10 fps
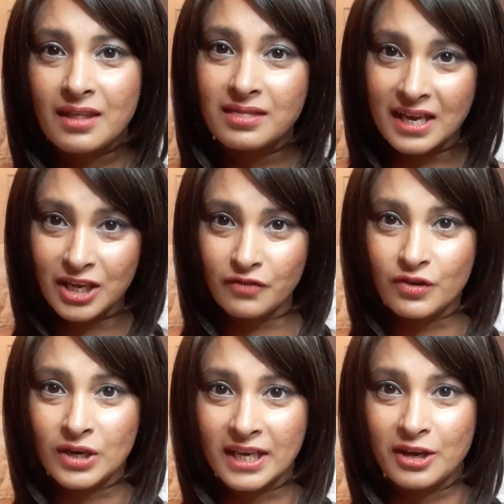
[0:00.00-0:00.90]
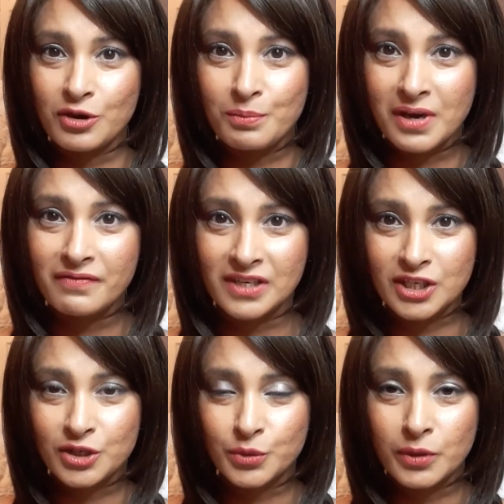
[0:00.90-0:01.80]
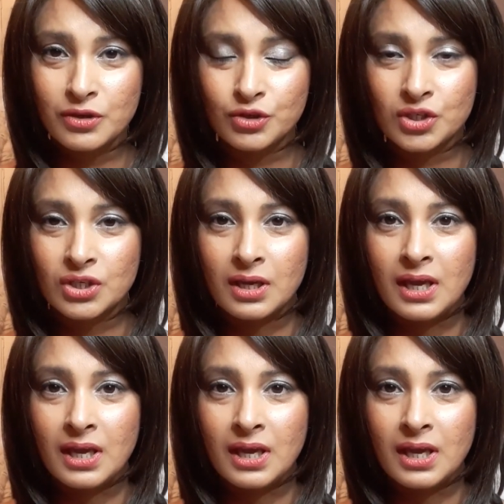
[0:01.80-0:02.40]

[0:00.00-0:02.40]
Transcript: Thank you for clicking on my video to watch.